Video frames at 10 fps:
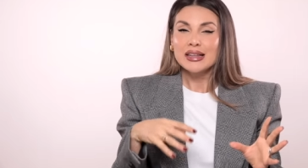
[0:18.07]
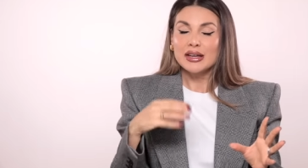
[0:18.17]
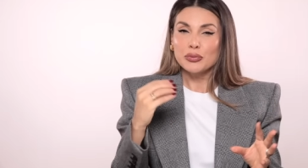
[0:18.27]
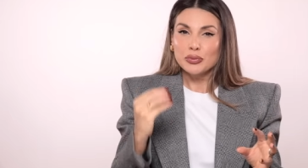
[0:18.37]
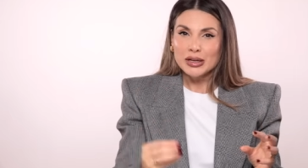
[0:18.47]

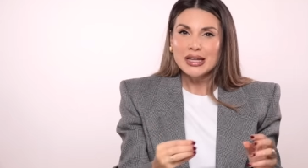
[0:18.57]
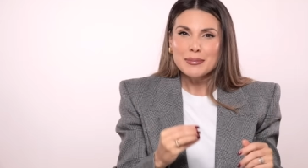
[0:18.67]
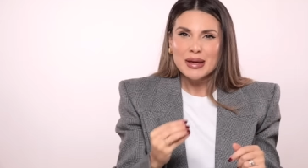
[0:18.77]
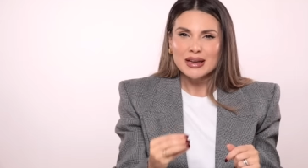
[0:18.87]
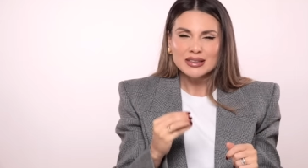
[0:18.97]
that really
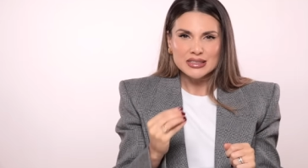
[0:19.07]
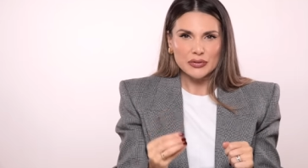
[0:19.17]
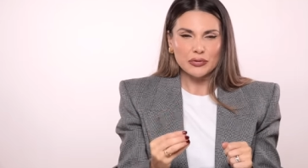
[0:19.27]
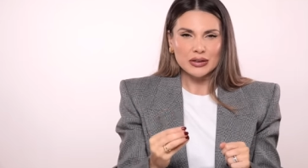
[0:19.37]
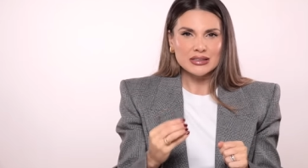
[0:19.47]
make a
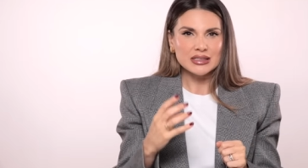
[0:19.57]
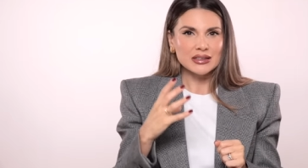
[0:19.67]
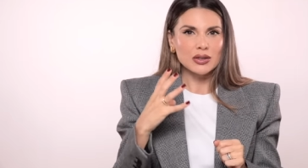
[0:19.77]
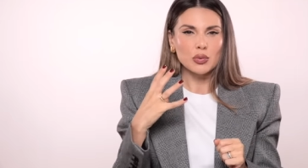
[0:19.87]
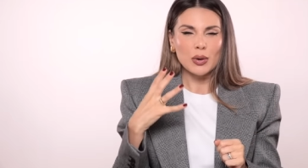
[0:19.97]
difference
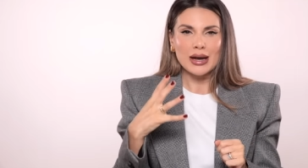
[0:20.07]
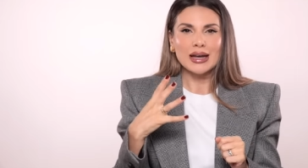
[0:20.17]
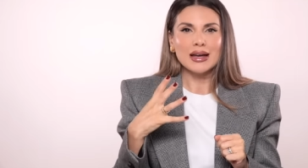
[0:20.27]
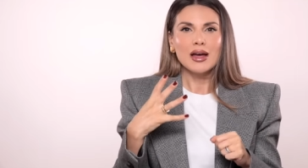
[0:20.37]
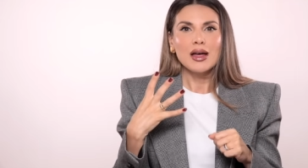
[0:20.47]
in the
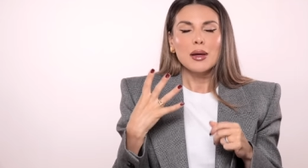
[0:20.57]
way